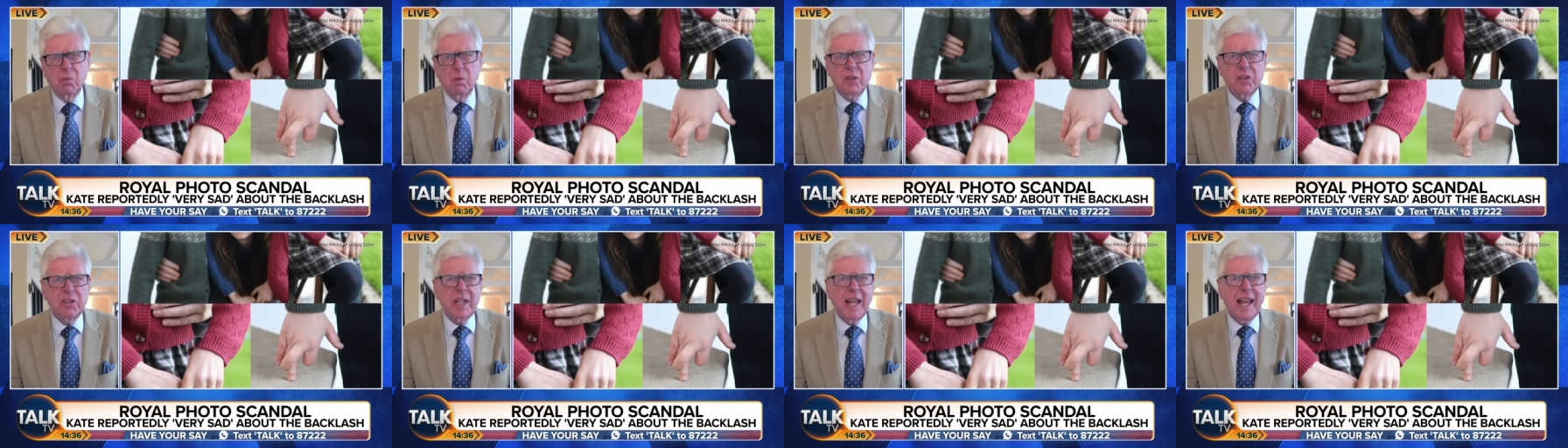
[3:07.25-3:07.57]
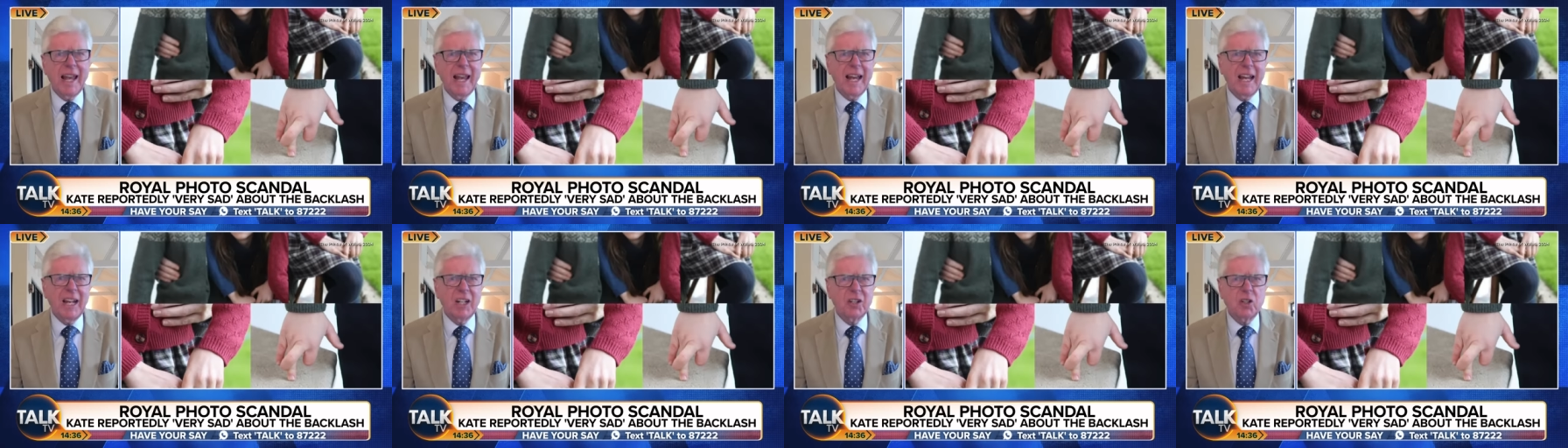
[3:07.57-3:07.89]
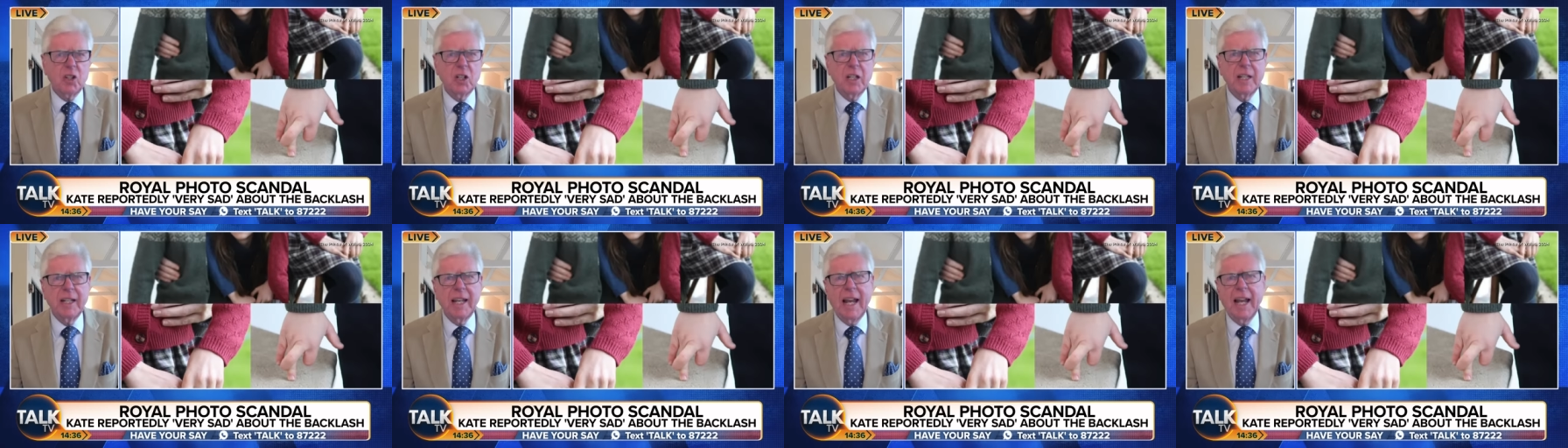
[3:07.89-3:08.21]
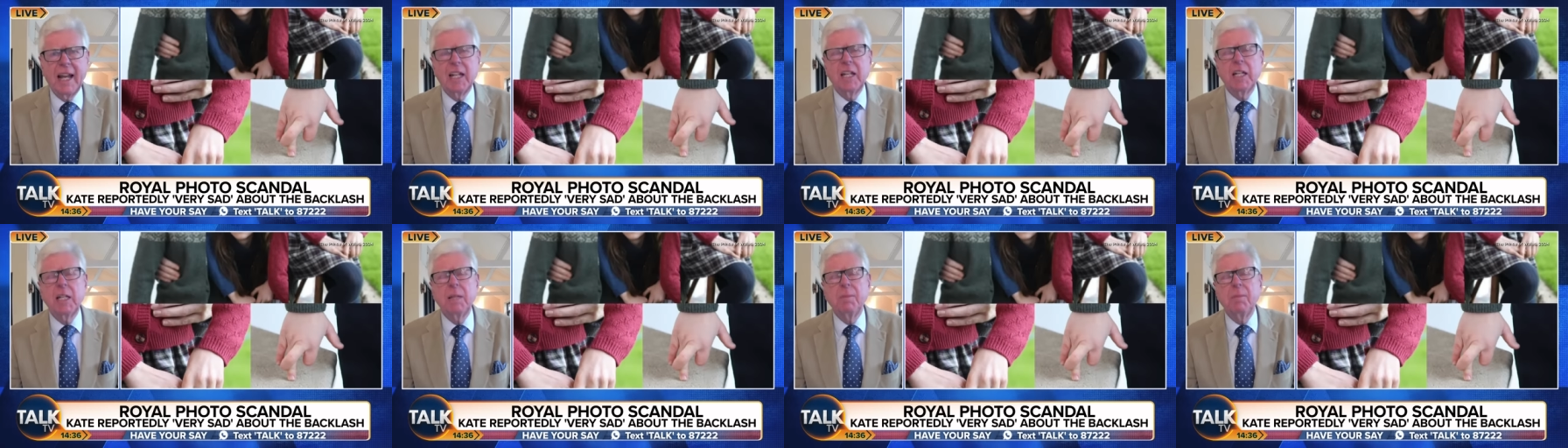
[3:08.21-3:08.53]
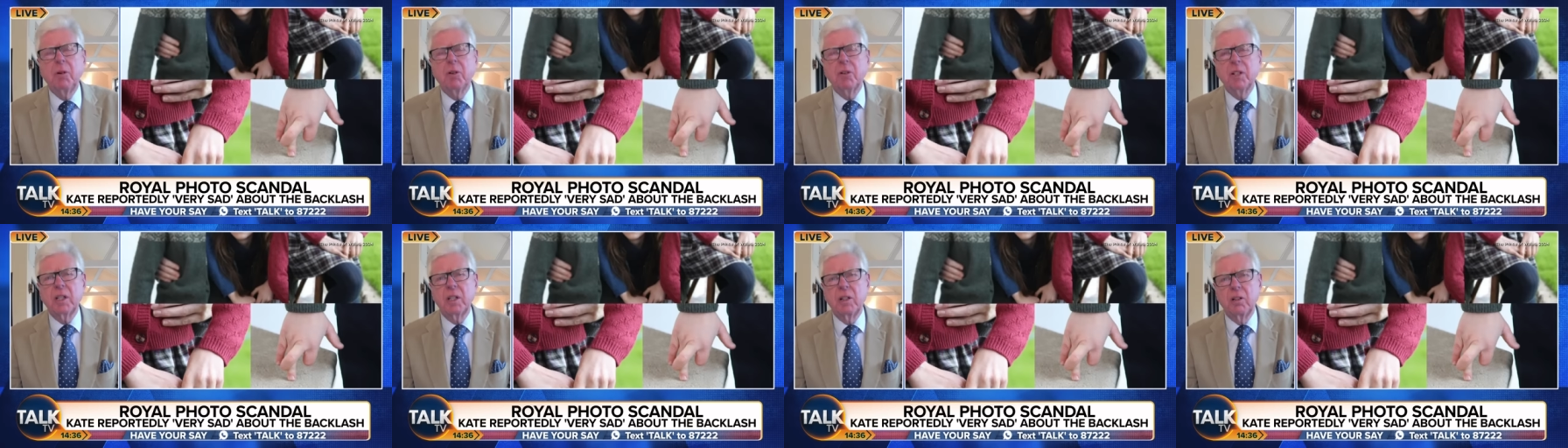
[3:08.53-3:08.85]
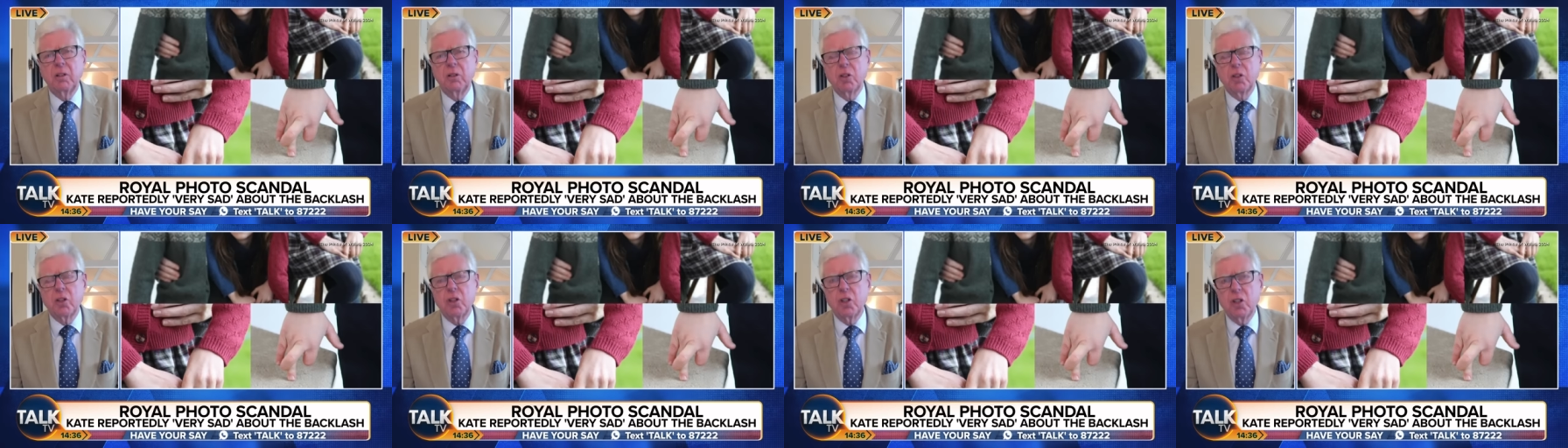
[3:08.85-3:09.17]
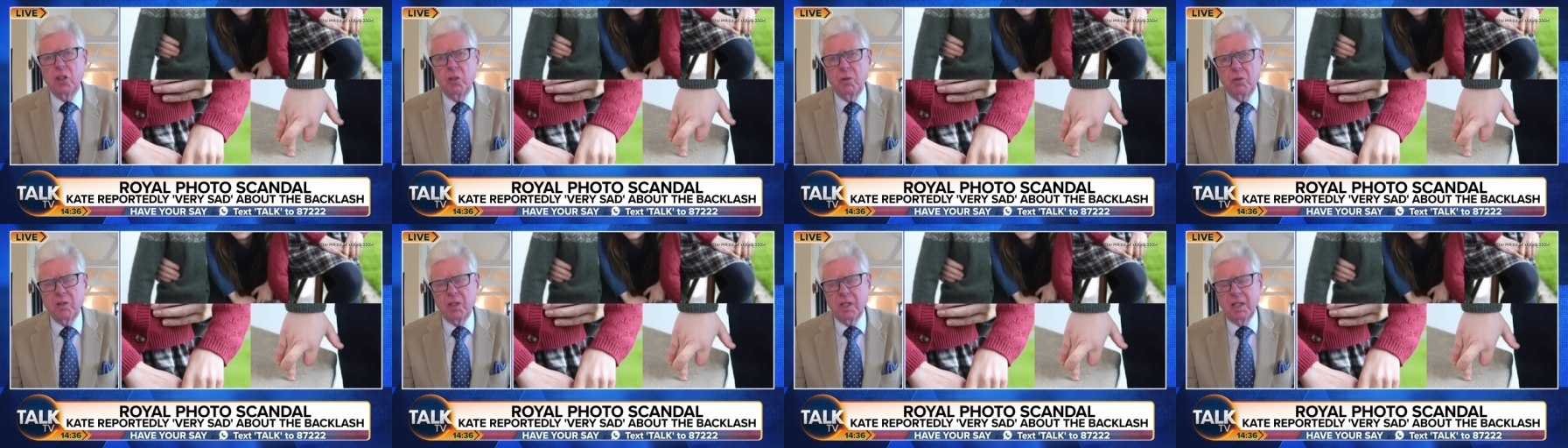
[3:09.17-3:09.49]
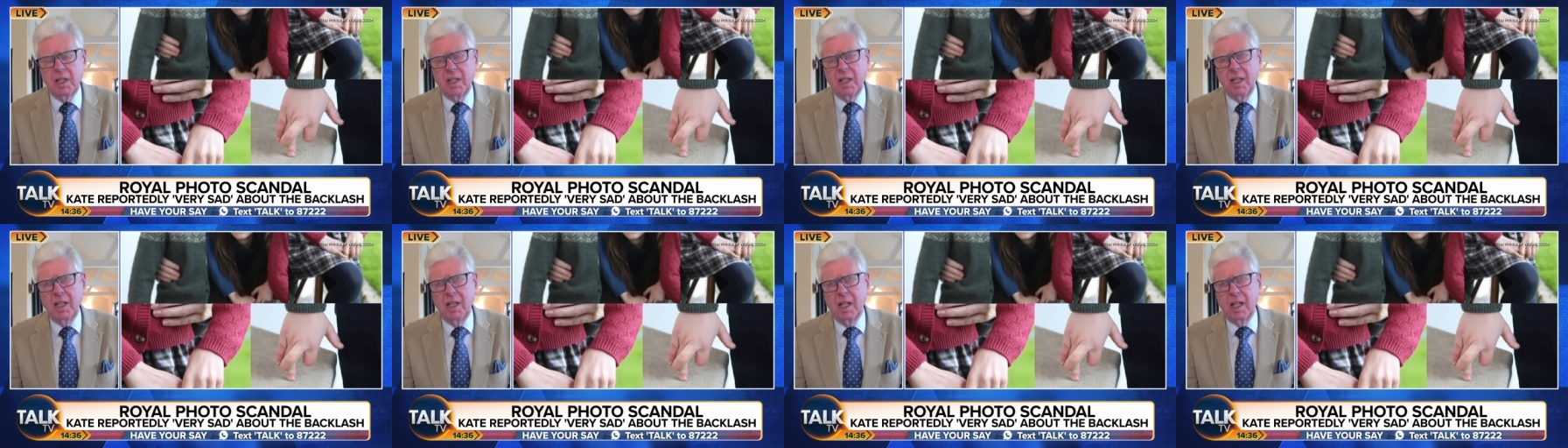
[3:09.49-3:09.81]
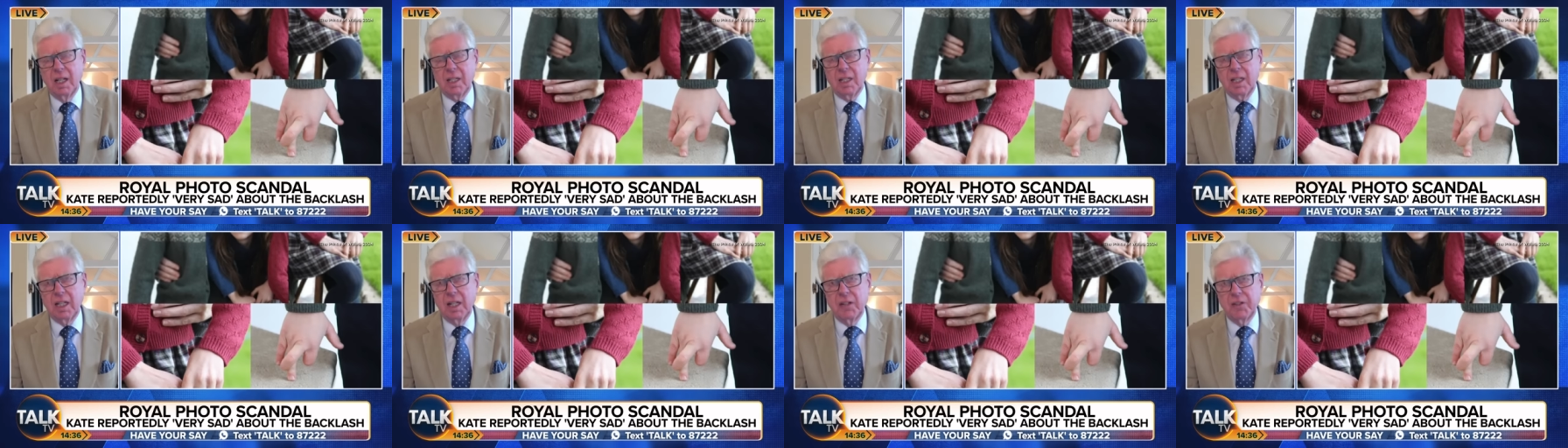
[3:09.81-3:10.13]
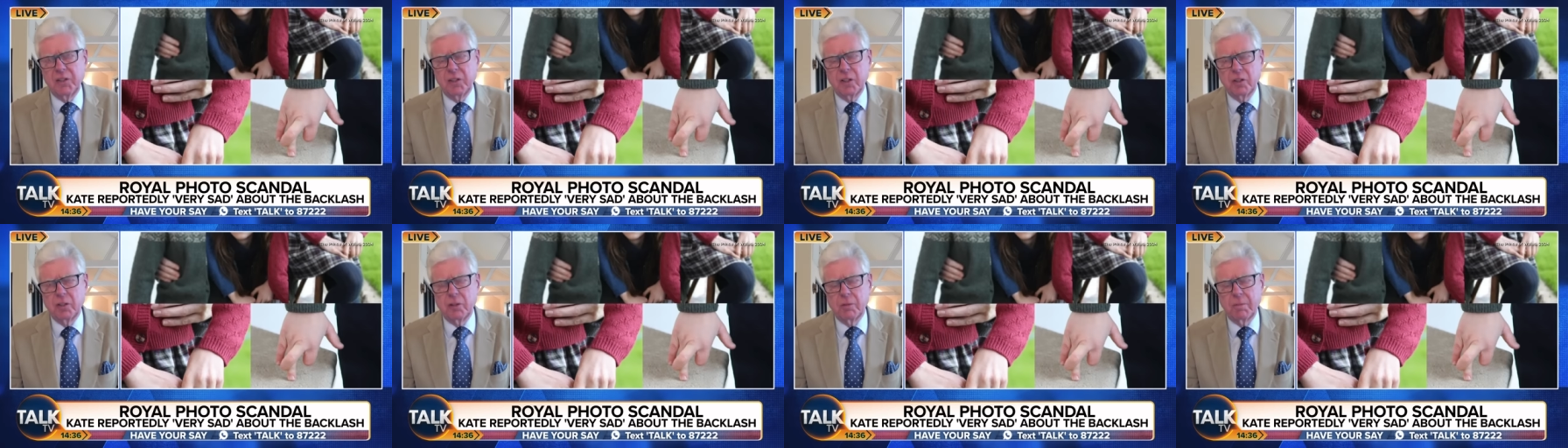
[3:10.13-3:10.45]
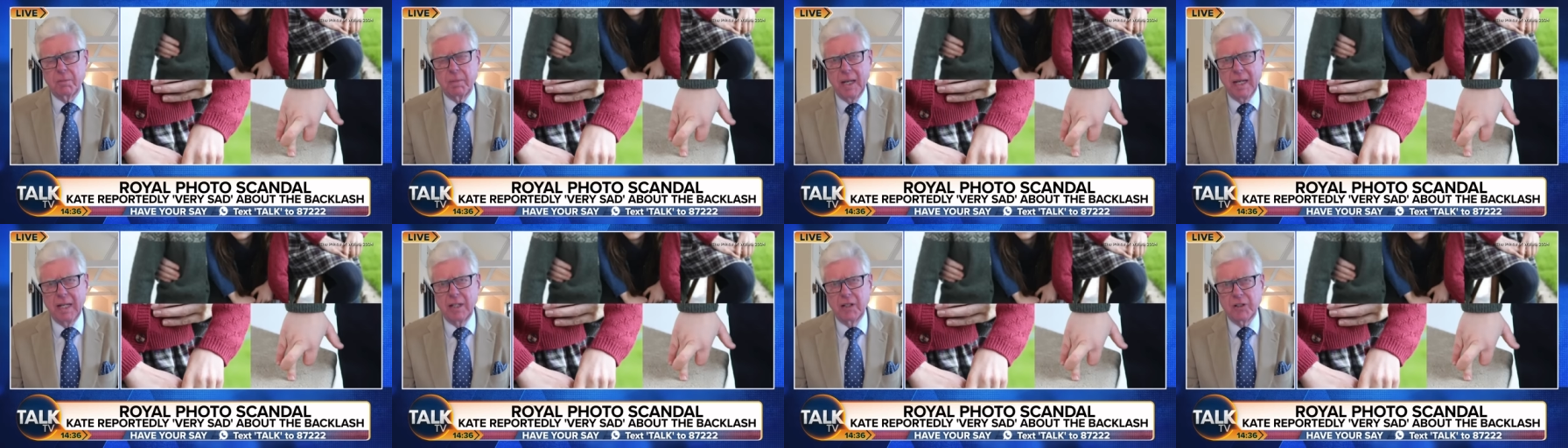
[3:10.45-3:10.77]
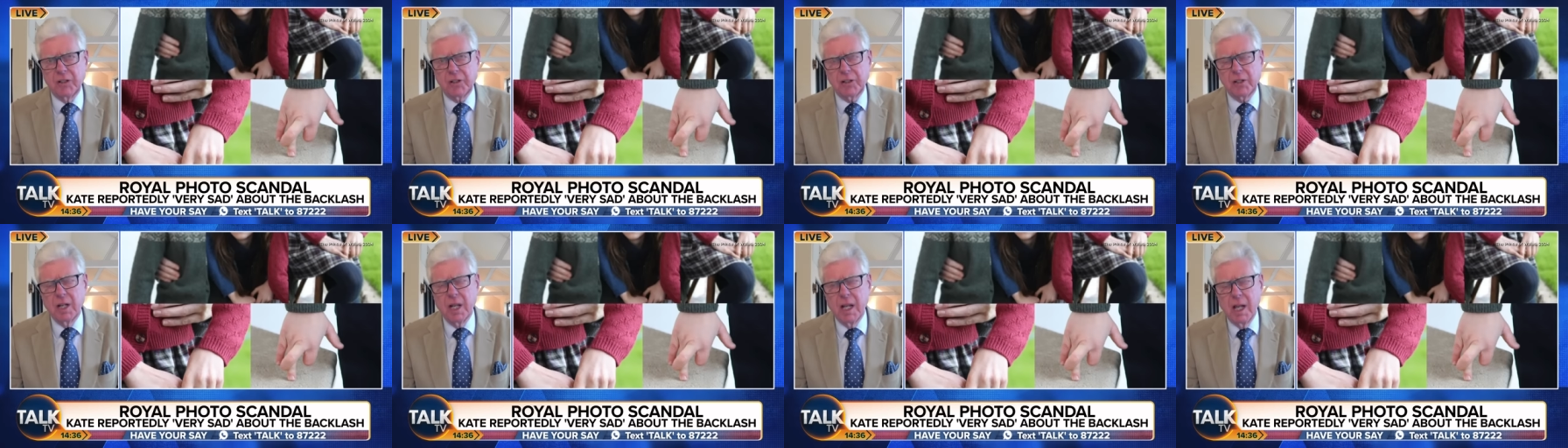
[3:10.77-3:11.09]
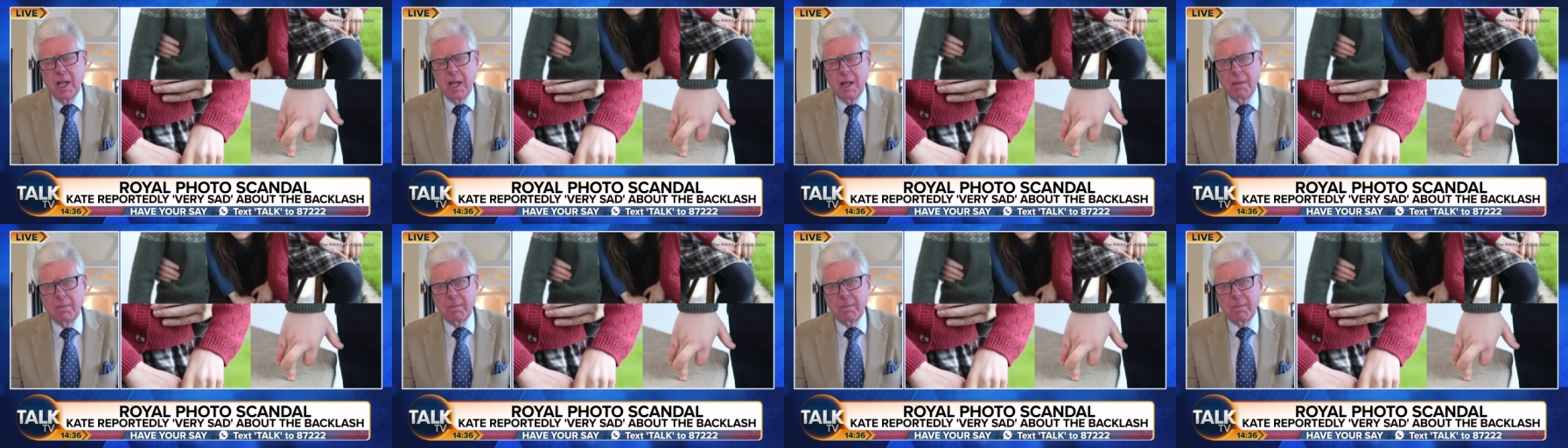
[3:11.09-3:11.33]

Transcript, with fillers: Was there actually anybody on duty at Kensington Palace?